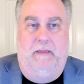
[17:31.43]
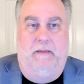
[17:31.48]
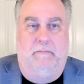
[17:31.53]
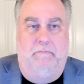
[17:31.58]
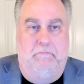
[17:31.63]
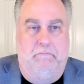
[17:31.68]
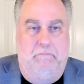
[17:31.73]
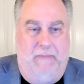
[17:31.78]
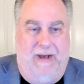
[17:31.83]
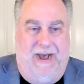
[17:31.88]

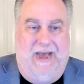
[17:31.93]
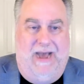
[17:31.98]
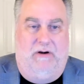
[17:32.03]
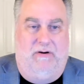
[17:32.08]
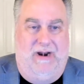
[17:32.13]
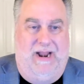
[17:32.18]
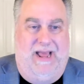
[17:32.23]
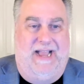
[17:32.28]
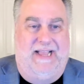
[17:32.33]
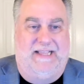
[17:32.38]

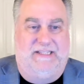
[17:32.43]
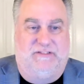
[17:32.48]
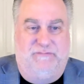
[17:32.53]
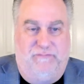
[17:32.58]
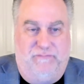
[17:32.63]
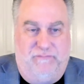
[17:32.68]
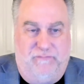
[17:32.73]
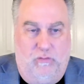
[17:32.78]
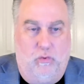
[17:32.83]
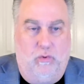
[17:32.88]
modernize,
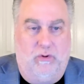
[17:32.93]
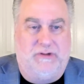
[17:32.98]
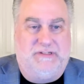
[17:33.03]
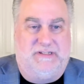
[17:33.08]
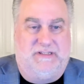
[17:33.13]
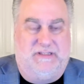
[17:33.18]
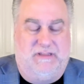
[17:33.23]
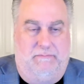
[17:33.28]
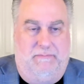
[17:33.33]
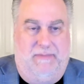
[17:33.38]
force
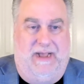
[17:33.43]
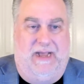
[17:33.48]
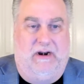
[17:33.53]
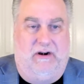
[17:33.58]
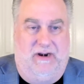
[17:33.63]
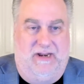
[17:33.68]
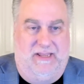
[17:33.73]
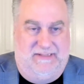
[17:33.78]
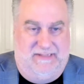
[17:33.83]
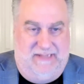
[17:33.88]
the
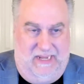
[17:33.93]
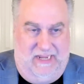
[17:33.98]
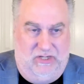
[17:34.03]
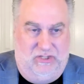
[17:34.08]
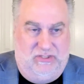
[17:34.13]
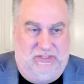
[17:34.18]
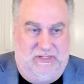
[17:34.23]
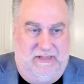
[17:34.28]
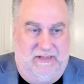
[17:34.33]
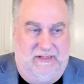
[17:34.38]

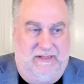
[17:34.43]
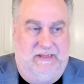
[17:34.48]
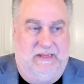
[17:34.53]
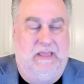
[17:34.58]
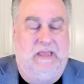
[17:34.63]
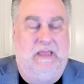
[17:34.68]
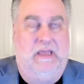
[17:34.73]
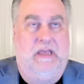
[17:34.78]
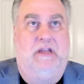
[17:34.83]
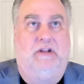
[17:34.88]
modernization
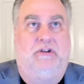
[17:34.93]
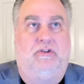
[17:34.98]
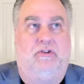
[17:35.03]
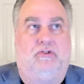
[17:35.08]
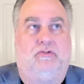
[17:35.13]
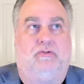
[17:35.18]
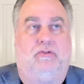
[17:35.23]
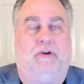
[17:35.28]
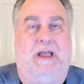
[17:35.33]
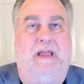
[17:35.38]
to
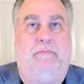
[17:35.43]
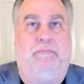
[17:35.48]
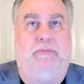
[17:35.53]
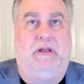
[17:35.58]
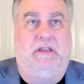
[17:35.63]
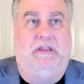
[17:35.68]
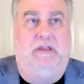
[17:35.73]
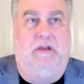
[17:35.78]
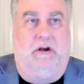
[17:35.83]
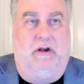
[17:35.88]
try and bring
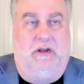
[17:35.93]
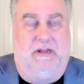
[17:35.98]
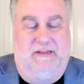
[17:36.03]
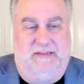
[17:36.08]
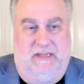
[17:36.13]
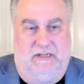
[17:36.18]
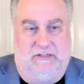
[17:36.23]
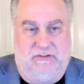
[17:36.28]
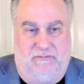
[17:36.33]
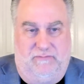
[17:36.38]
the
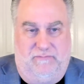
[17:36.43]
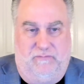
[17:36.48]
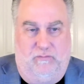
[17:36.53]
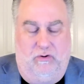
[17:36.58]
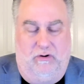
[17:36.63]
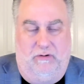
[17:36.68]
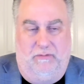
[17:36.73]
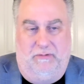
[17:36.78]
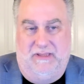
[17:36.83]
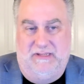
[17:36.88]
architecture
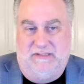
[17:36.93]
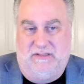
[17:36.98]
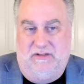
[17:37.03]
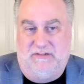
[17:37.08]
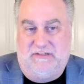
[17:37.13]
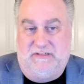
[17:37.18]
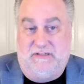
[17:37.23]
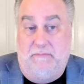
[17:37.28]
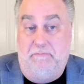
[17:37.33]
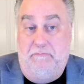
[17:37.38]
forward because
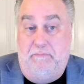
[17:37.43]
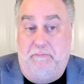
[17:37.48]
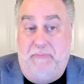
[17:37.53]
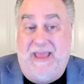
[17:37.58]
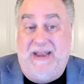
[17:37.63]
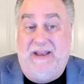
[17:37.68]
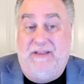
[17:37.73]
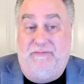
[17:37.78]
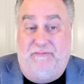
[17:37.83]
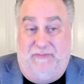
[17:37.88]
there's some
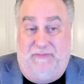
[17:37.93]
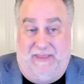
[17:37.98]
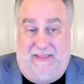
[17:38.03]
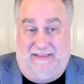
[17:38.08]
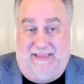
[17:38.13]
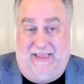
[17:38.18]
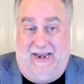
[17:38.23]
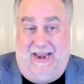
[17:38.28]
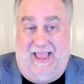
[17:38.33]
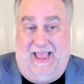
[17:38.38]
benefit
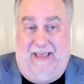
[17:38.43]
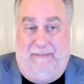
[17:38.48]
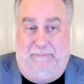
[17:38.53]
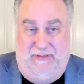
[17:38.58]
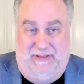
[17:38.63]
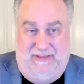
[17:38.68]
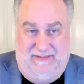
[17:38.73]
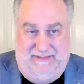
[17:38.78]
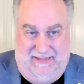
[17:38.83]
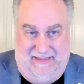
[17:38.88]
that
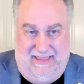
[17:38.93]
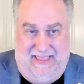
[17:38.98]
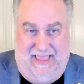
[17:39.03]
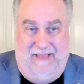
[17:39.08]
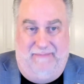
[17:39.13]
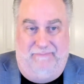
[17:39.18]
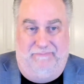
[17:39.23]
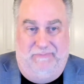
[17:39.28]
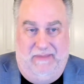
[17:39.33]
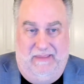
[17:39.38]
happens in that.
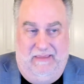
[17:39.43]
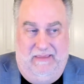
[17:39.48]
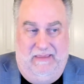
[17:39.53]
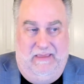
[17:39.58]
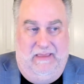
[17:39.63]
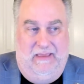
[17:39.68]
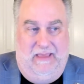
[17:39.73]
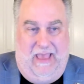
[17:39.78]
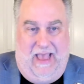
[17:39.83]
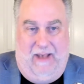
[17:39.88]

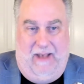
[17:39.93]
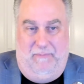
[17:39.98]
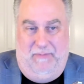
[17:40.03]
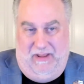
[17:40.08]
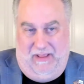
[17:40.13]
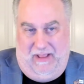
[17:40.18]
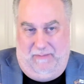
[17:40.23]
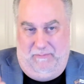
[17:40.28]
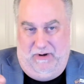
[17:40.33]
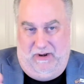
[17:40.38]
I'm
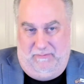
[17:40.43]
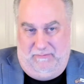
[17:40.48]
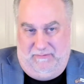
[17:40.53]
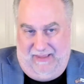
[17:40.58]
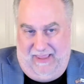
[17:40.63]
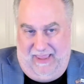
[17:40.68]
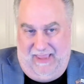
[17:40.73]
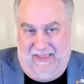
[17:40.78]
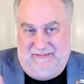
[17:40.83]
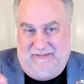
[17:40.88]
gonna
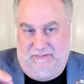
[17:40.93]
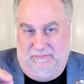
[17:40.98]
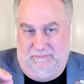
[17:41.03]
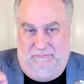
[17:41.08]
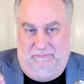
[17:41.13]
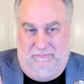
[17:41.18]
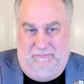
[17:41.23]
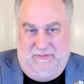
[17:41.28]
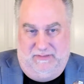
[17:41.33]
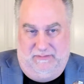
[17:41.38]
take
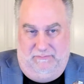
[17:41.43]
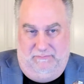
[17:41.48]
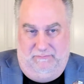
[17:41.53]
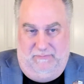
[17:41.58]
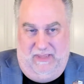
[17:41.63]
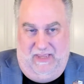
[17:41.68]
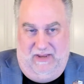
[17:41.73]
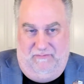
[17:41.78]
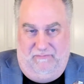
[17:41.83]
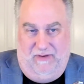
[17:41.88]
some
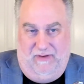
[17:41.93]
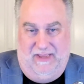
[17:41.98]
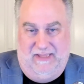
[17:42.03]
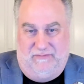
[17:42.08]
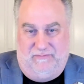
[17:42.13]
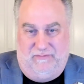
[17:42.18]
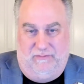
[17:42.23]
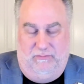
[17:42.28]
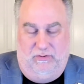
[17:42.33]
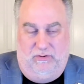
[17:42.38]
advice
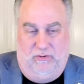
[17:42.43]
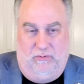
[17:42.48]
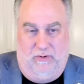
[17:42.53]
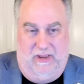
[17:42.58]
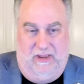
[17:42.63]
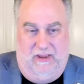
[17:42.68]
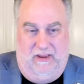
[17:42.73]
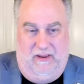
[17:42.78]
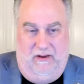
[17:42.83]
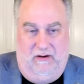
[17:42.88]
from
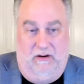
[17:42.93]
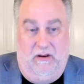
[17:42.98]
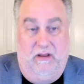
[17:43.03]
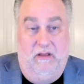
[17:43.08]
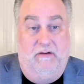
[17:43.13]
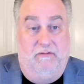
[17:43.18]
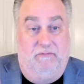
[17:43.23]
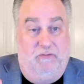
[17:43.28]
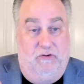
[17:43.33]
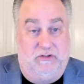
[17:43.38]
Gloria here.
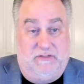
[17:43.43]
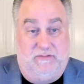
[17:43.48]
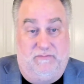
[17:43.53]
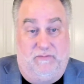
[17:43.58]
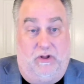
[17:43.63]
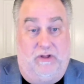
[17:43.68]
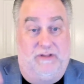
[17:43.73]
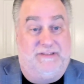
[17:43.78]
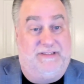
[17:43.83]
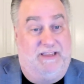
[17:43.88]
First of
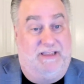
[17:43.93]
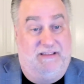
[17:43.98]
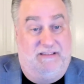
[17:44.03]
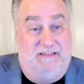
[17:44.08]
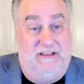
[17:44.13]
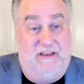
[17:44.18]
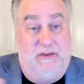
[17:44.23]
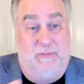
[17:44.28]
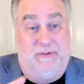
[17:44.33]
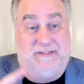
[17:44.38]
all, it's a
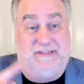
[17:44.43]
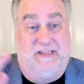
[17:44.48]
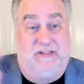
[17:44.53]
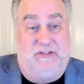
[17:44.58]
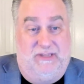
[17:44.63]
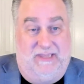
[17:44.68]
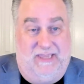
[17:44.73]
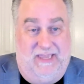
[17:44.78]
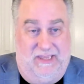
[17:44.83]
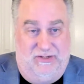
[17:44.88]
continuous
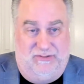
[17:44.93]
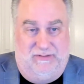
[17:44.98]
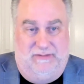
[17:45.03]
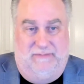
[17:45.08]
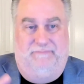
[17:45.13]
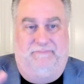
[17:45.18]
education.